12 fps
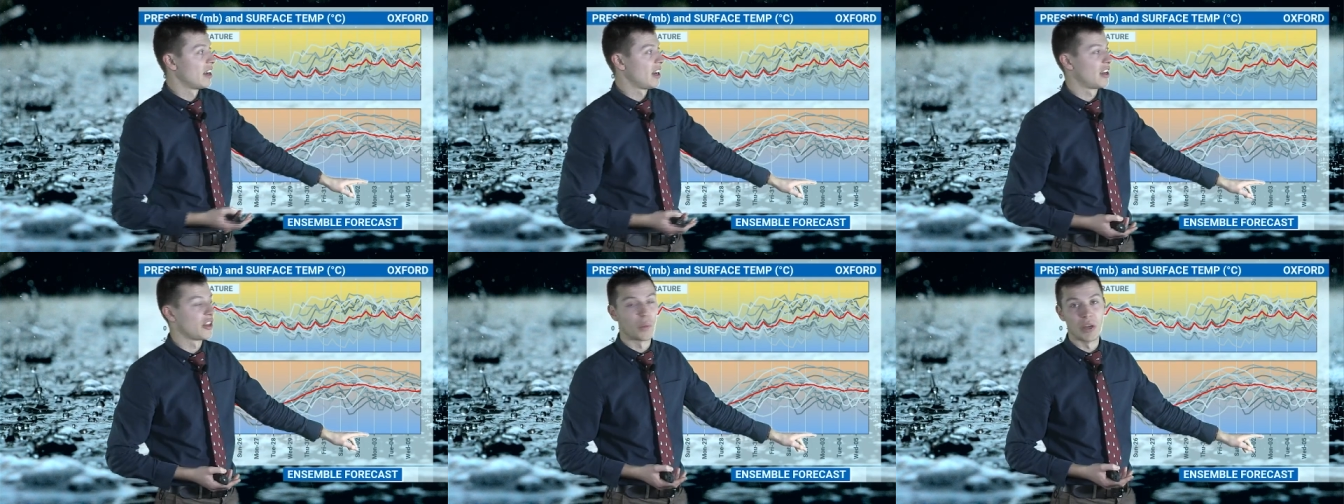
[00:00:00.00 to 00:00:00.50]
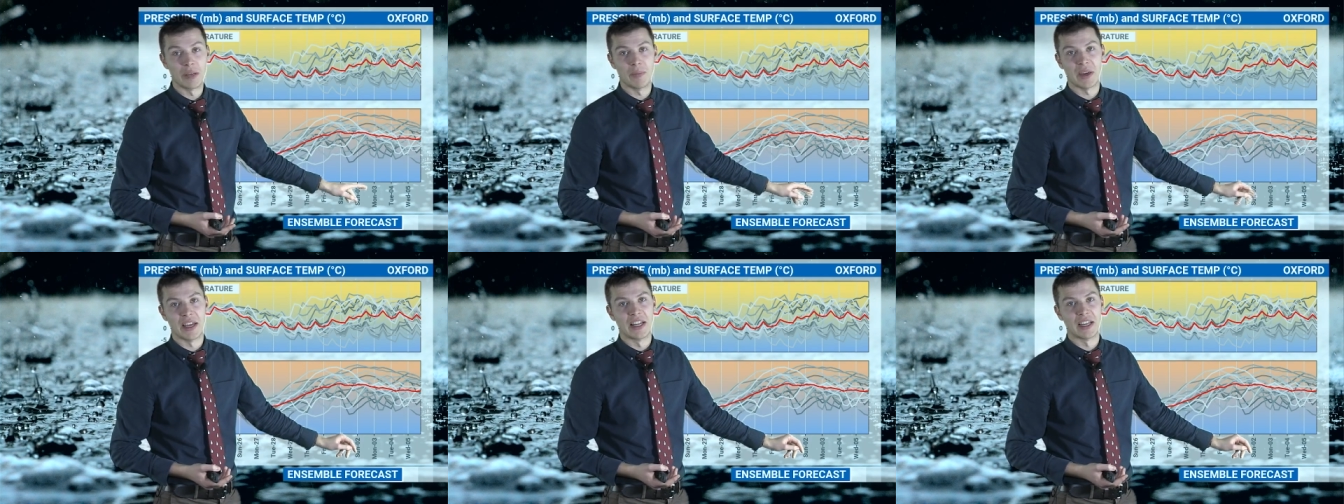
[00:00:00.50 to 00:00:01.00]
the week
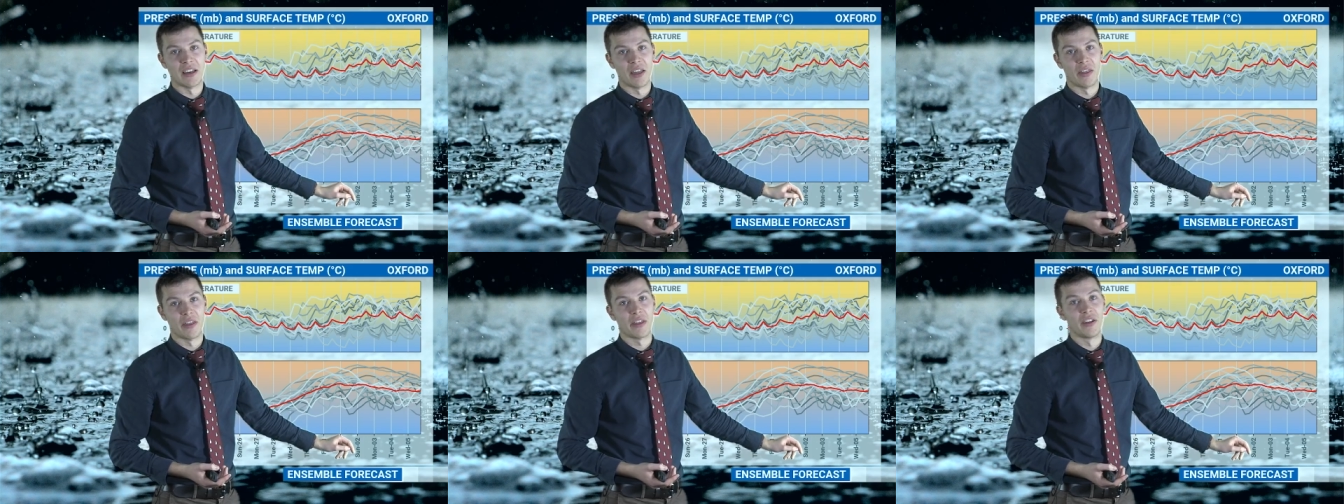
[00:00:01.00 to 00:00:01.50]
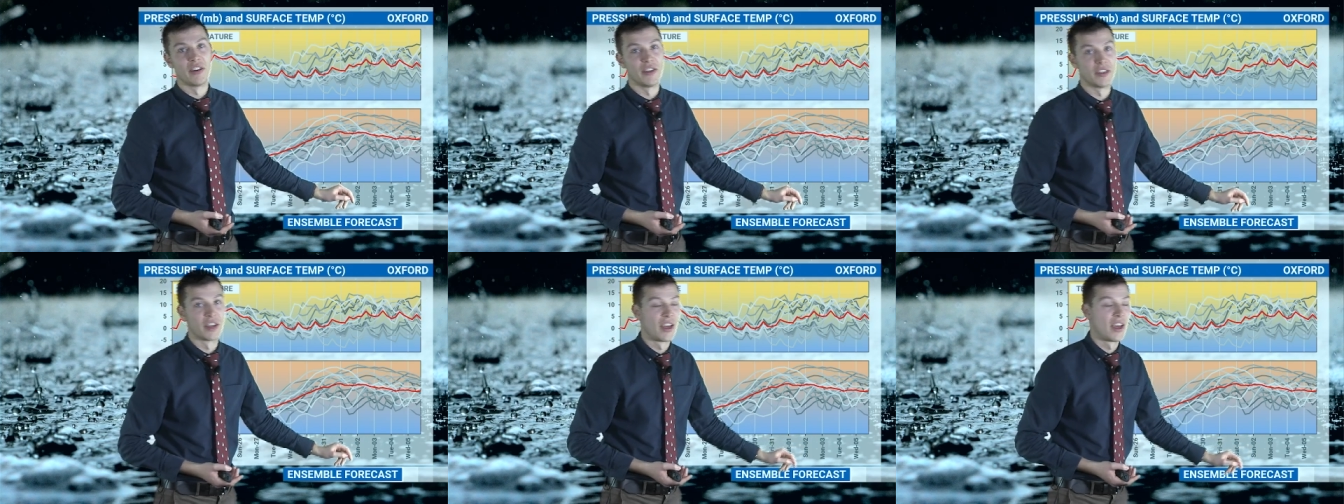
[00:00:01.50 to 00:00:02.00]
beginning the 3rd.